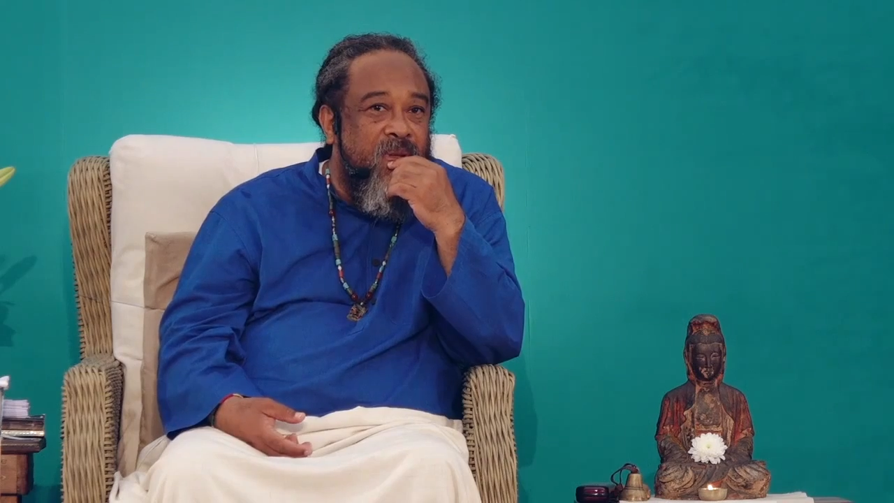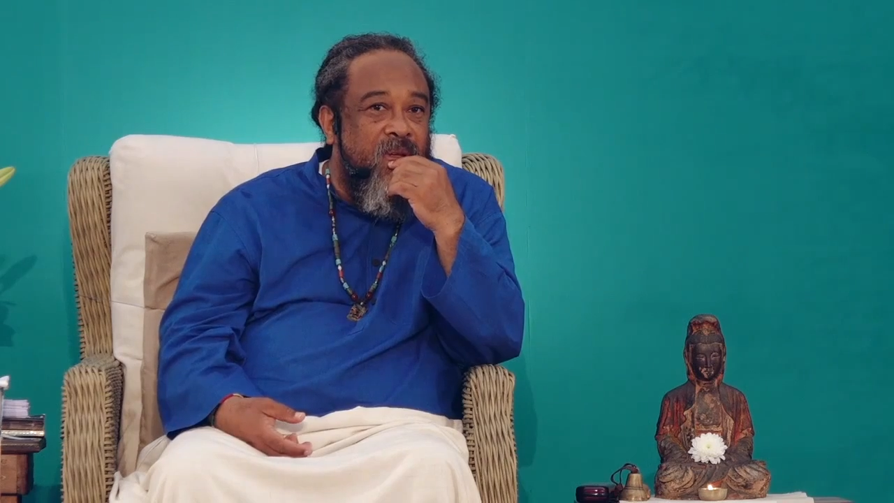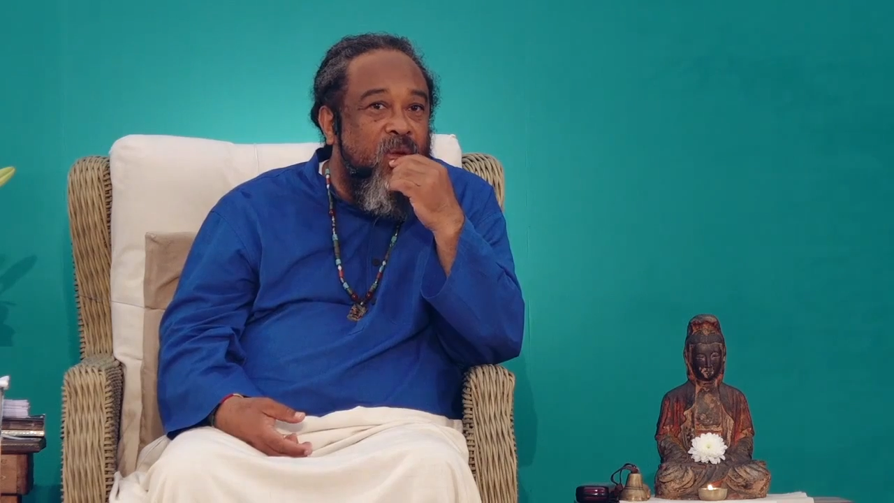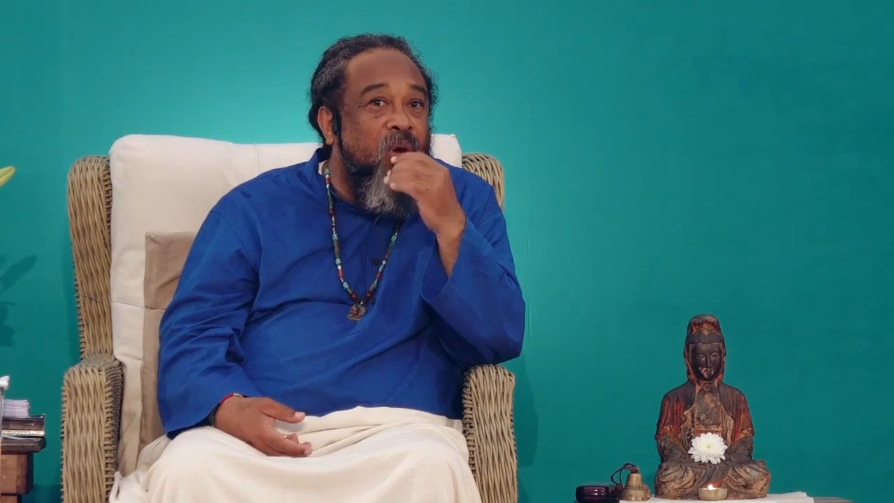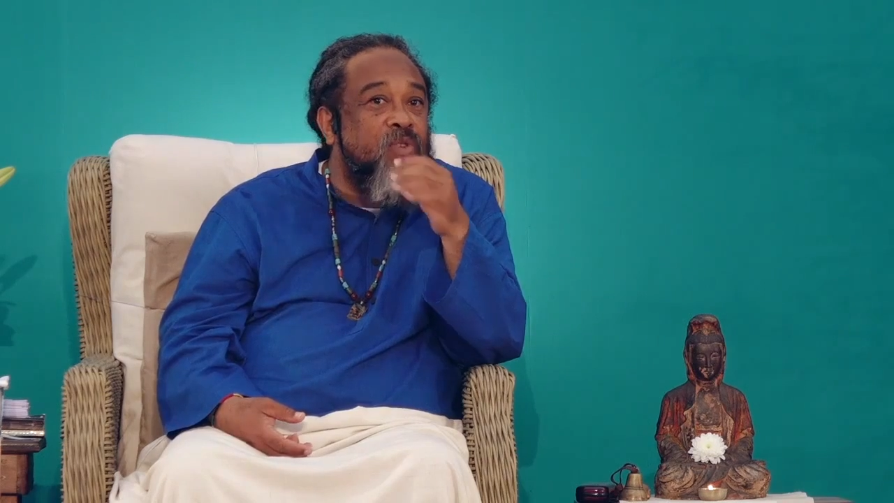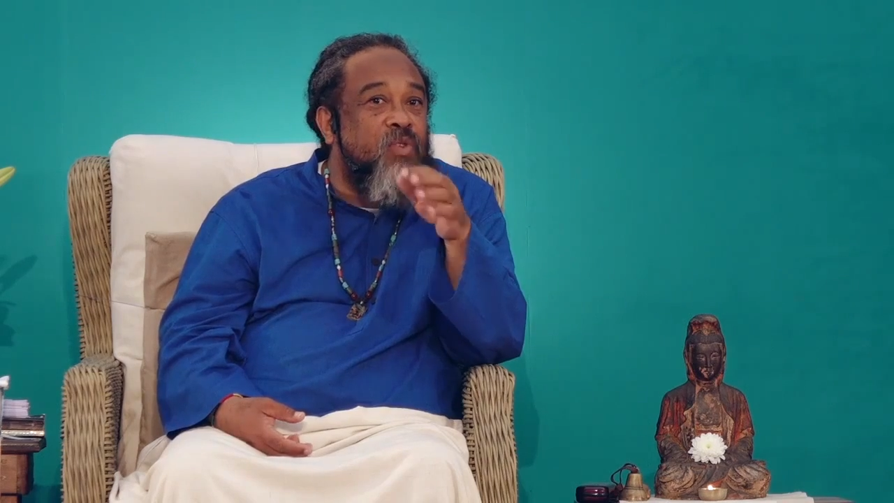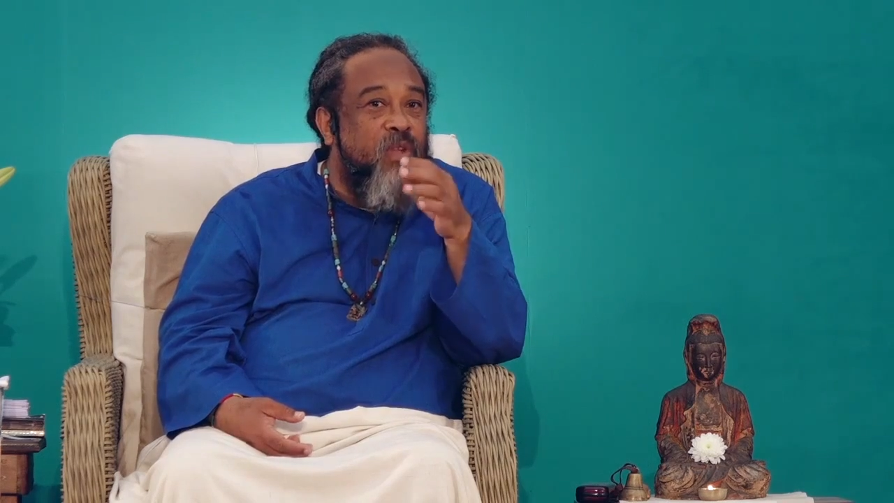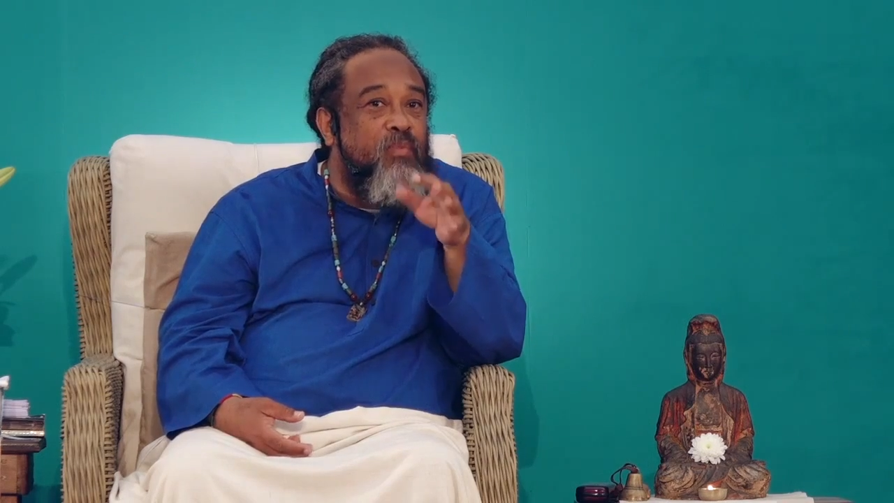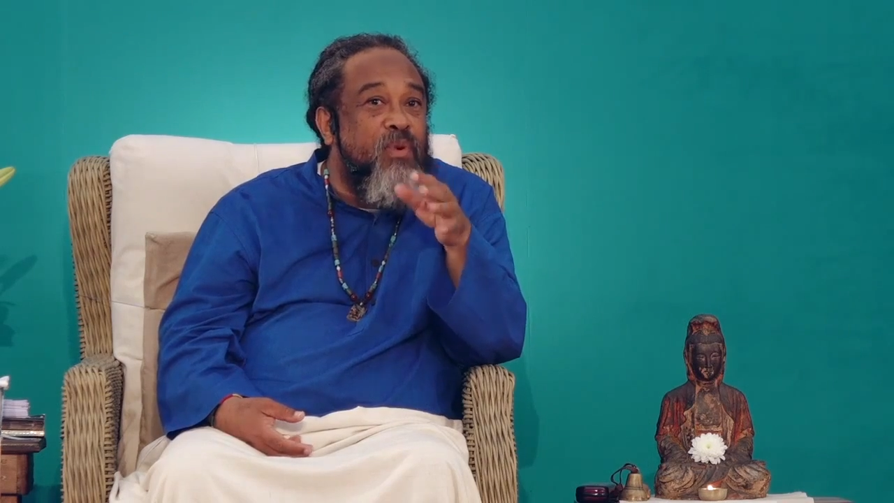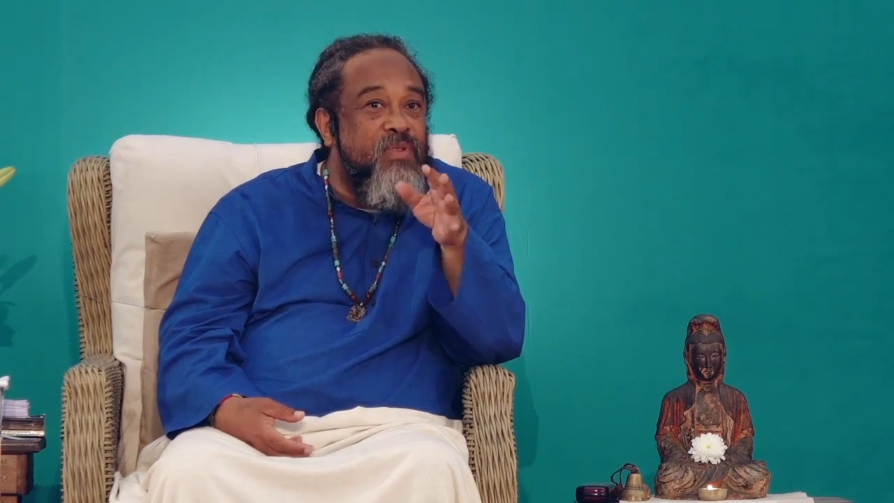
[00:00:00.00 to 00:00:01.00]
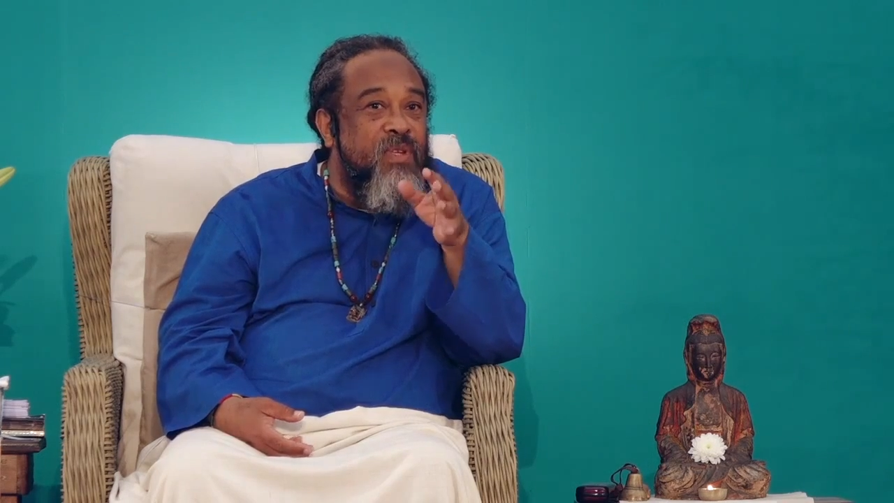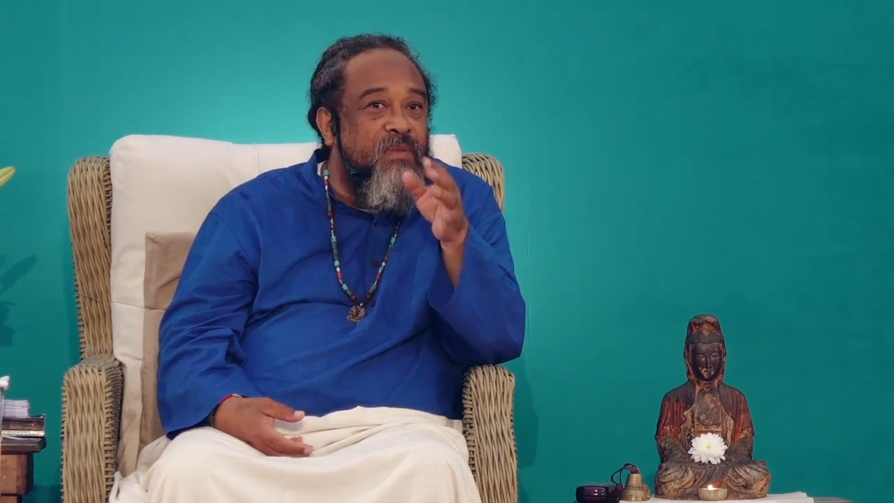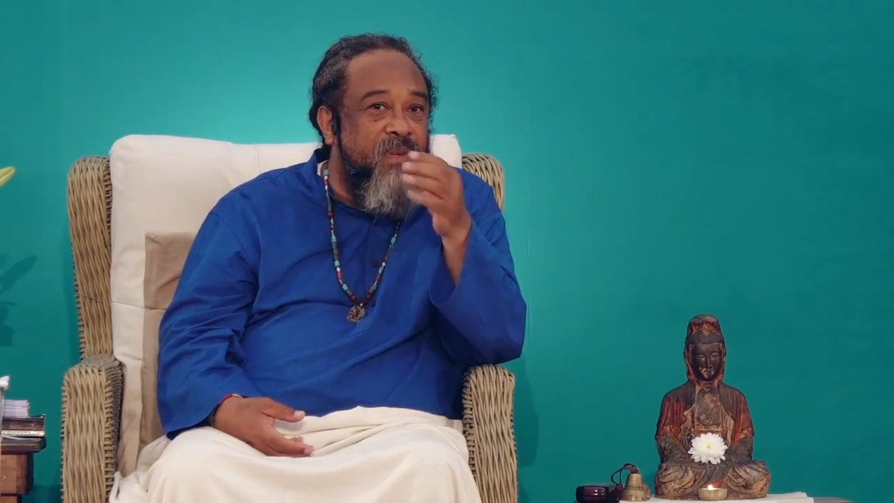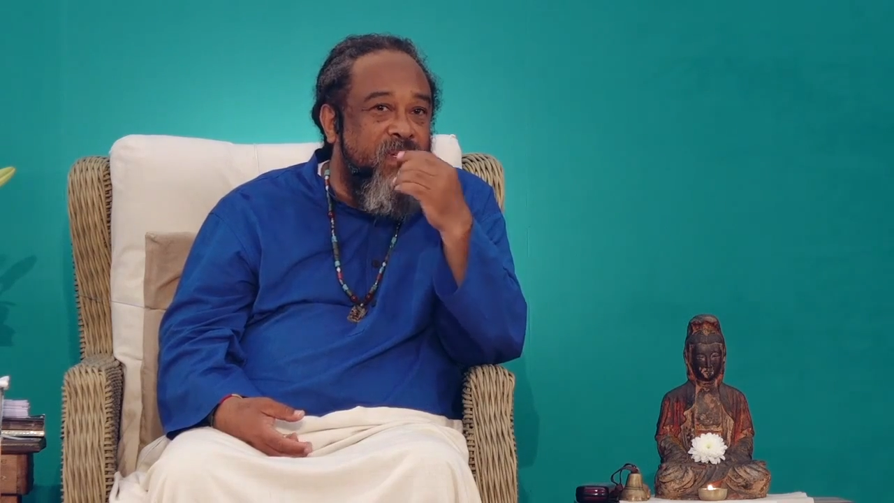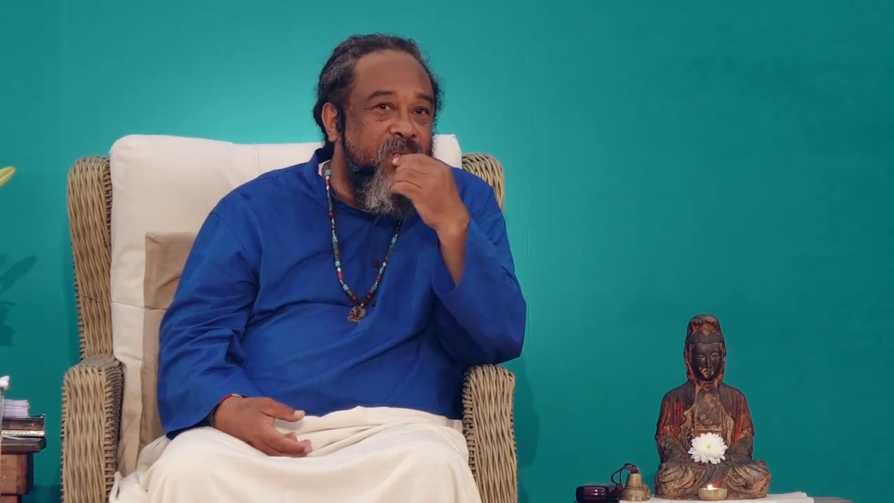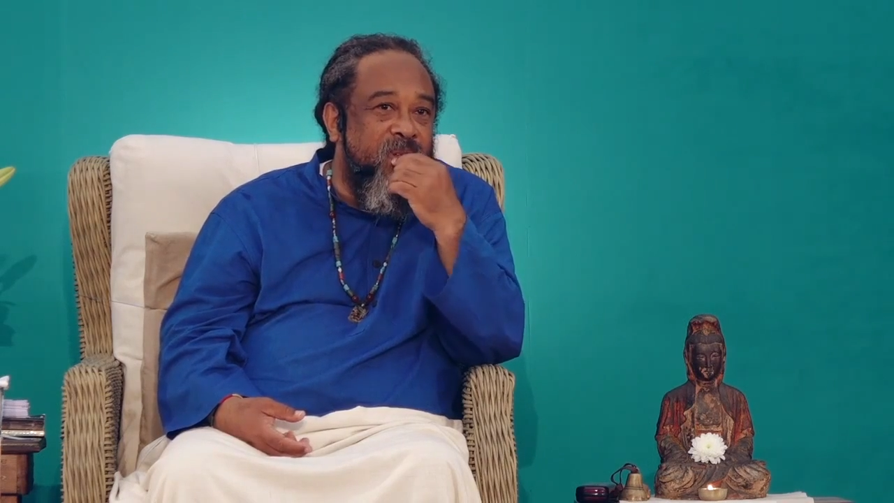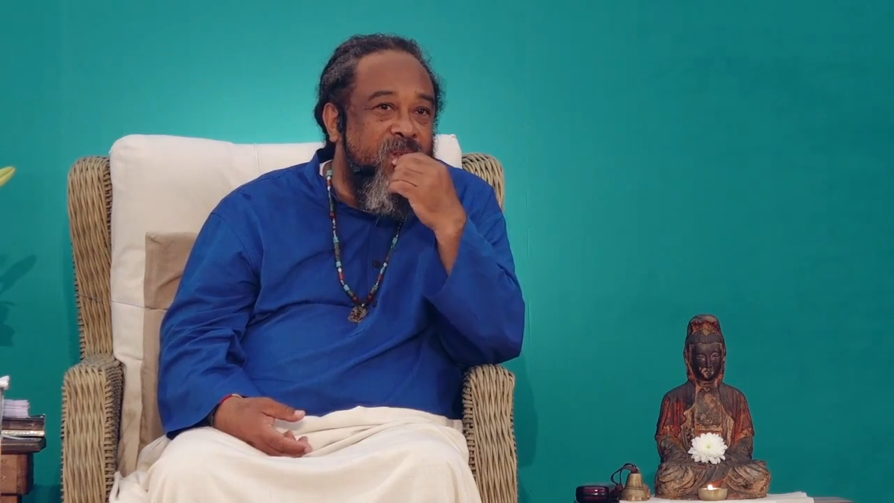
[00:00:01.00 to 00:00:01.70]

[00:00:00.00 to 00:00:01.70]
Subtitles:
and also the perceiver,